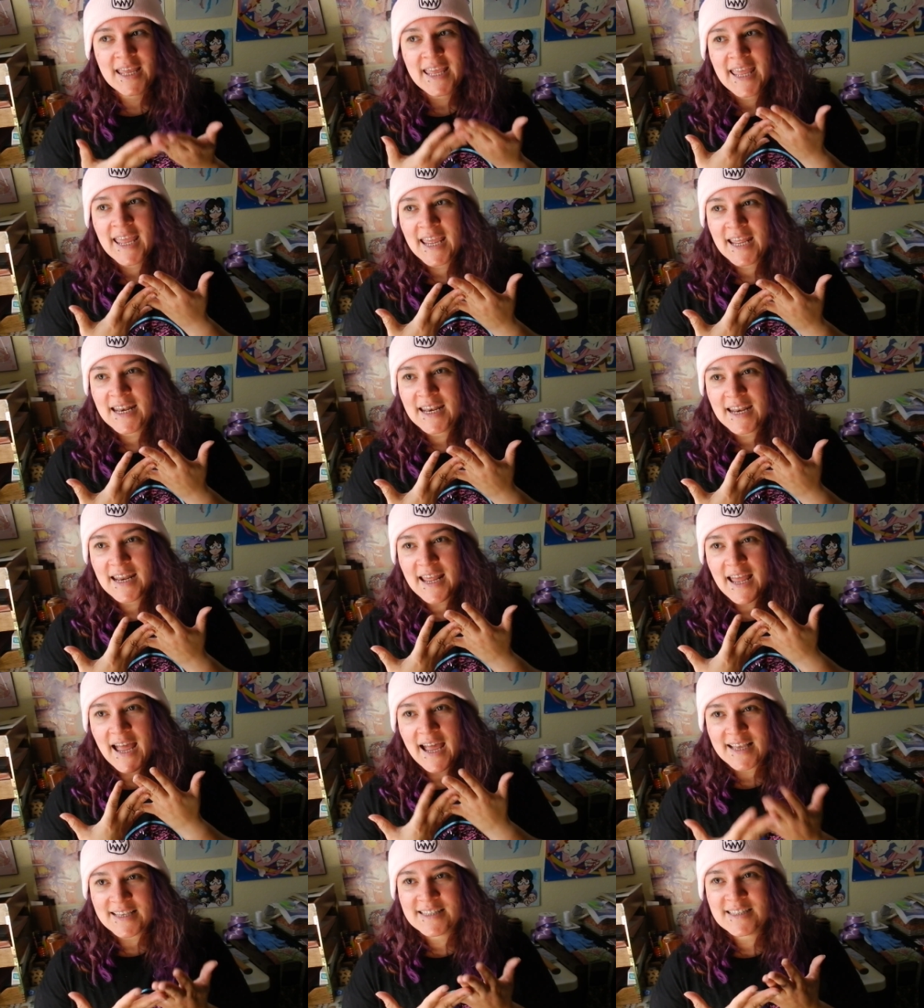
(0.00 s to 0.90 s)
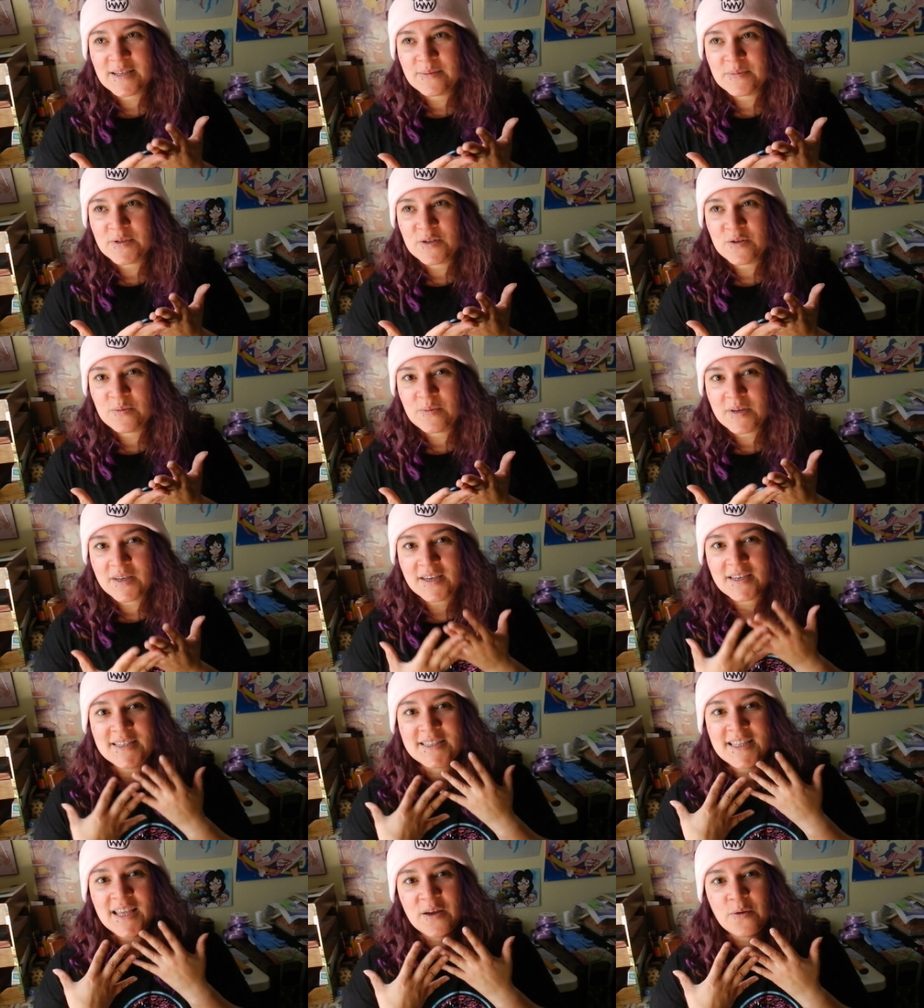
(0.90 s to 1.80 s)
can't ask them to
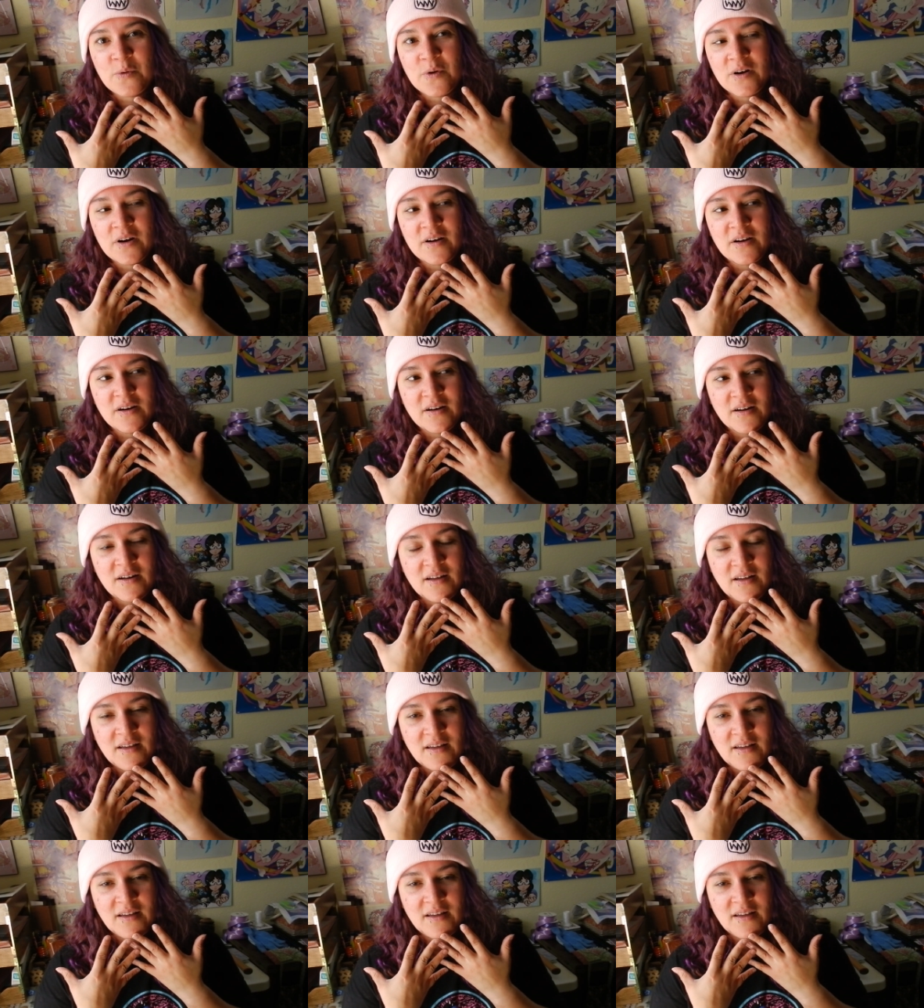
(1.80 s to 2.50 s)
because they were